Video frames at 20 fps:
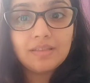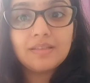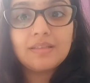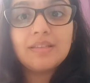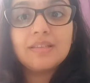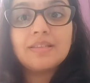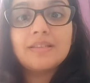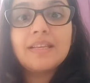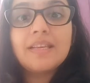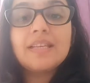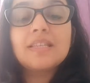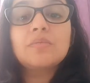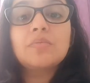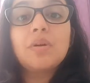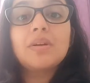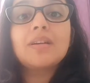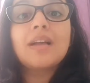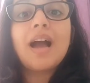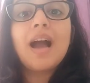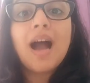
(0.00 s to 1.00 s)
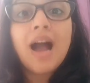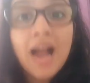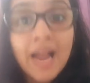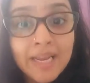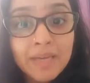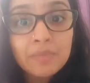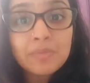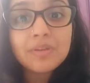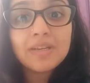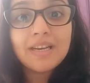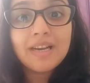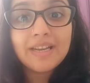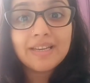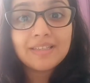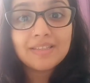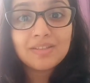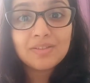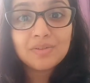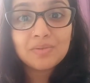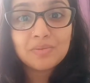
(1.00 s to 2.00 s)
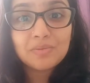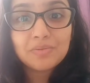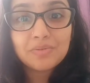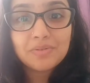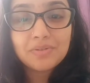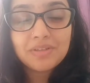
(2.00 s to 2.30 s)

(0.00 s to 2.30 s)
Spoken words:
This is what I would like to do.